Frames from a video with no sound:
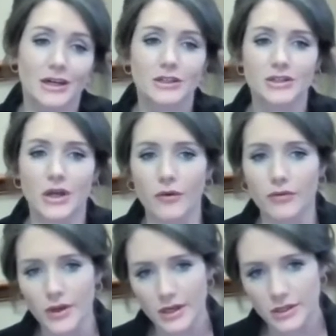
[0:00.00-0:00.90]
So if
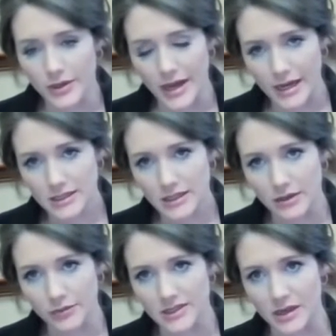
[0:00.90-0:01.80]
you get into an
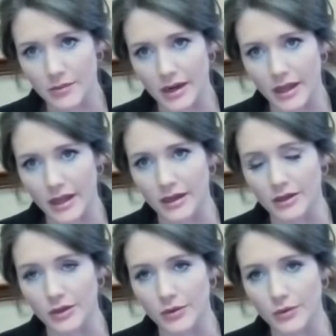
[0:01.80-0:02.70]
accident with somebody
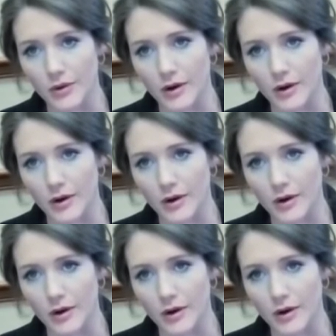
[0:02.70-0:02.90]
and you